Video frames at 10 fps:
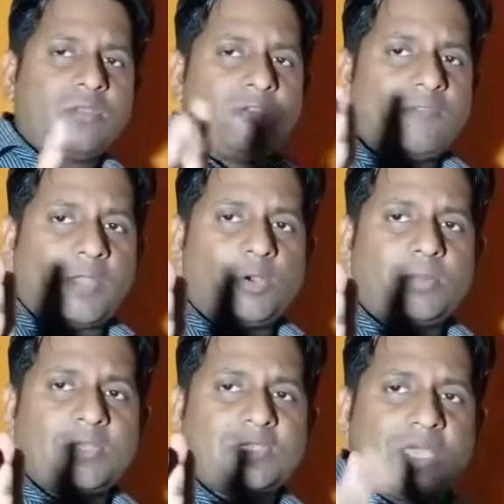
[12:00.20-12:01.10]
value
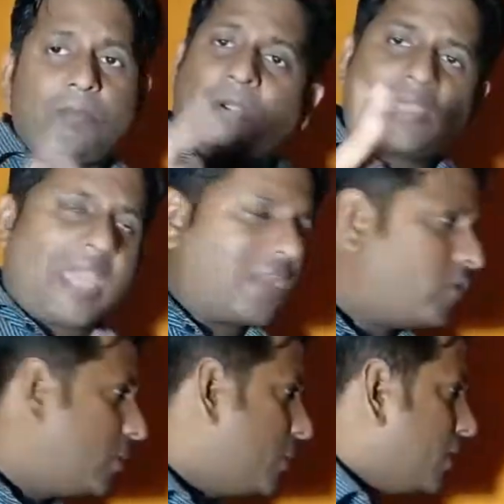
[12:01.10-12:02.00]
remains same but carry will
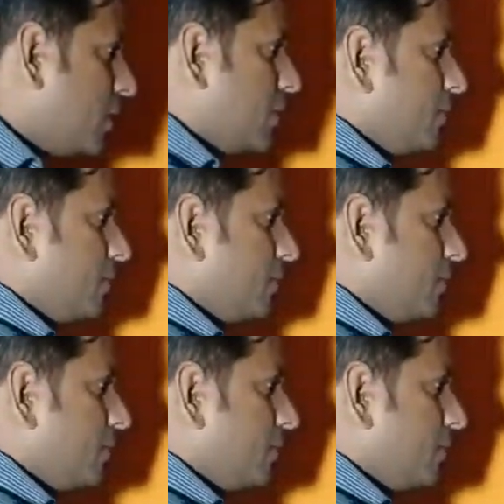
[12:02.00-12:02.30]
be there.